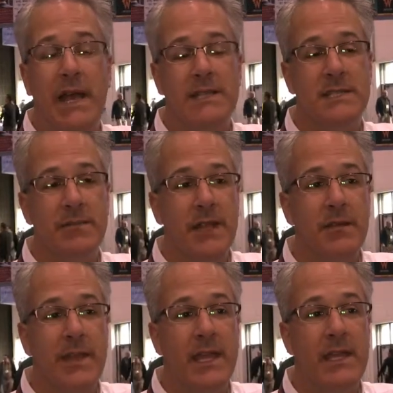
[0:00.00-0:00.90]
as the
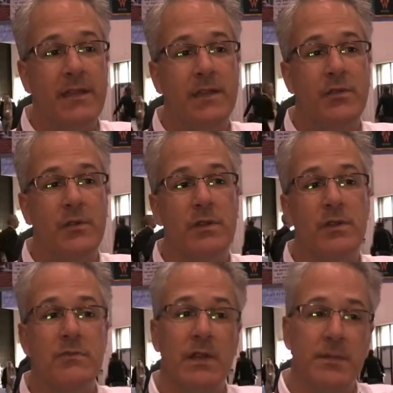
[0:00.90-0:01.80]
middleman, I think we're a
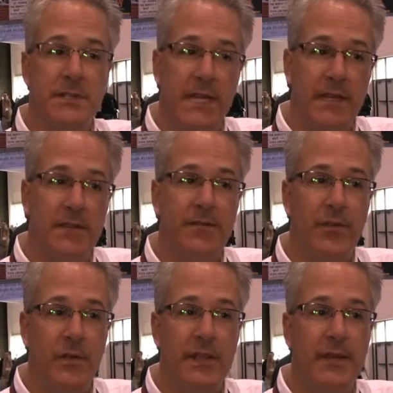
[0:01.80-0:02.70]
good representative
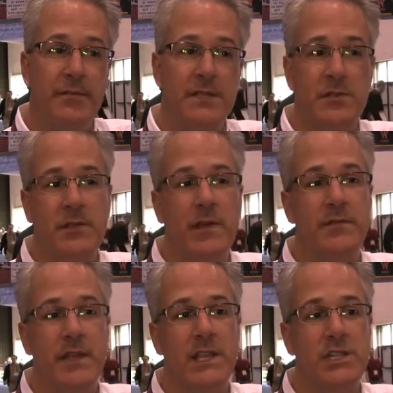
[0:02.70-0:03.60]
for them, as we do have
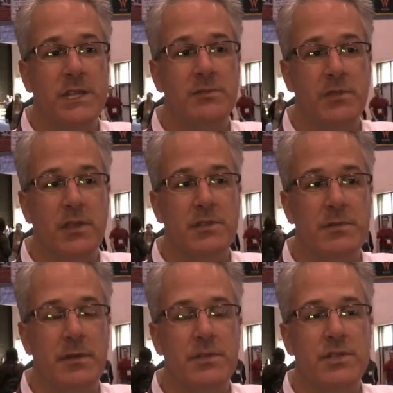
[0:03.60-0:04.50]
relationships with those
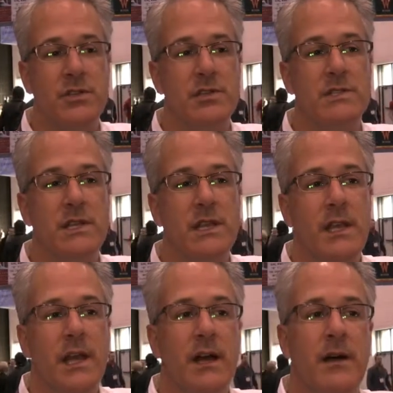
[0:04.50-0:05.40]
publishers
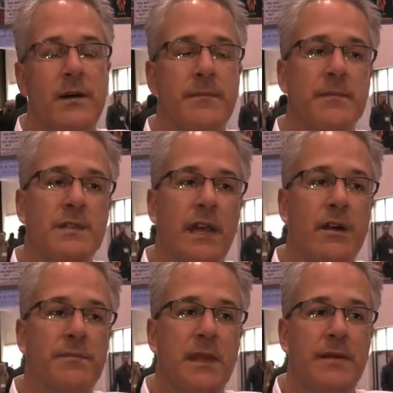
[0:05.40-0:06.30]
um, to
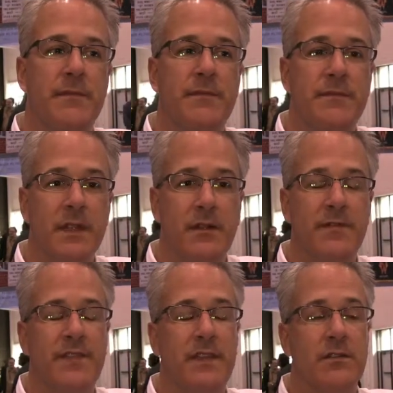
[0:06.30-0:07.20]
help them, you know,
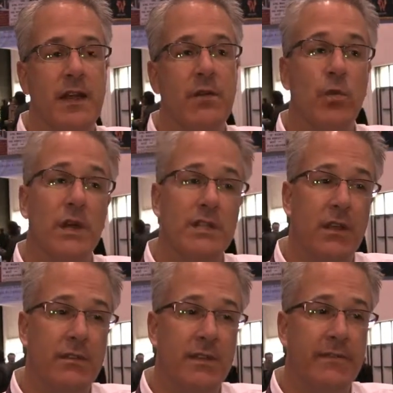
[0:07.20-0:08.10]
figure out what are
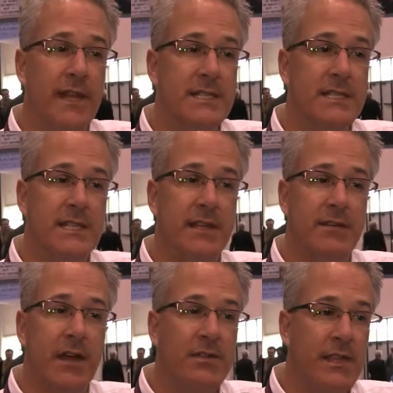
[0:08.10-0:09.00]
the devices that are
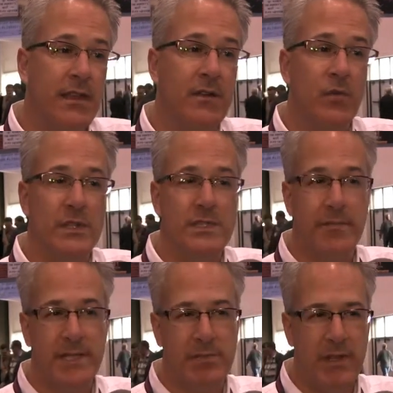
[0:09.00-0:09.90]
out there, what's the
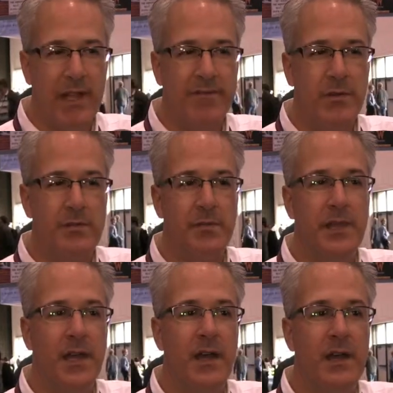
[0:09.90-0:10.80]
best platform to
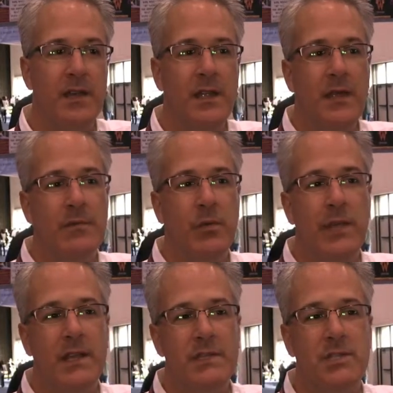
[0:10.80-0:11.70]
be on. But we
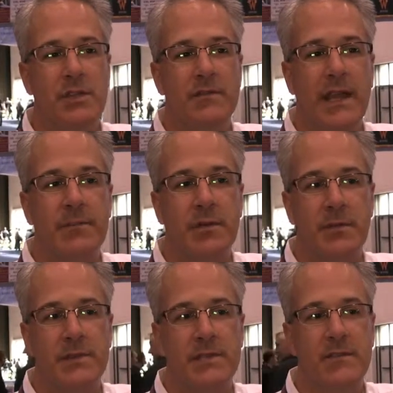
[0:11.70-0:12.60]
can serve that
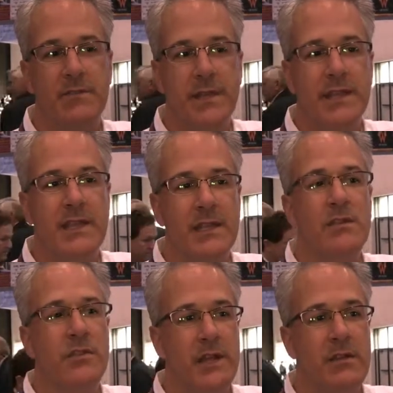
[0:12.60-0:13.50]
purpose of being the
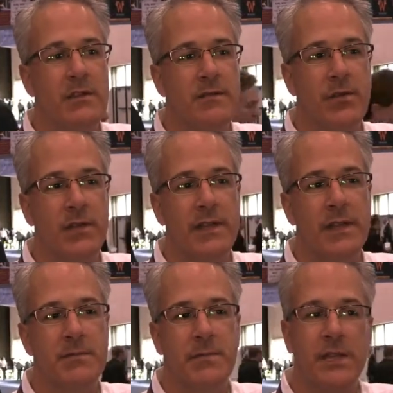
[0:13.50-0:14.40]
integrator for them
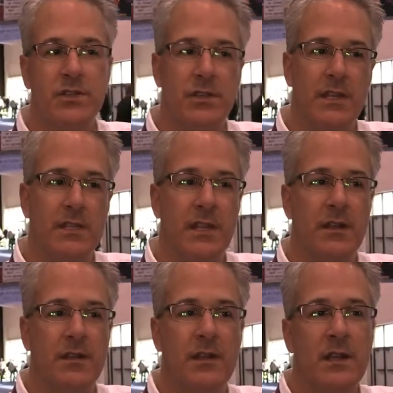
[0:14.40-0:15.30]
to make sure that
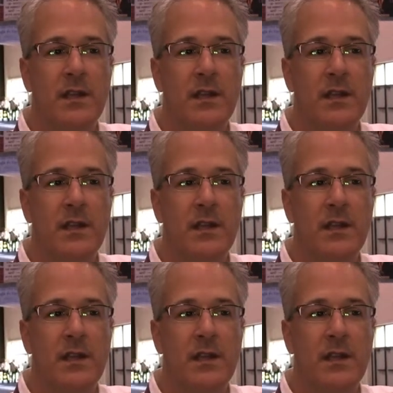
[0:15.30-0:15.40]
they're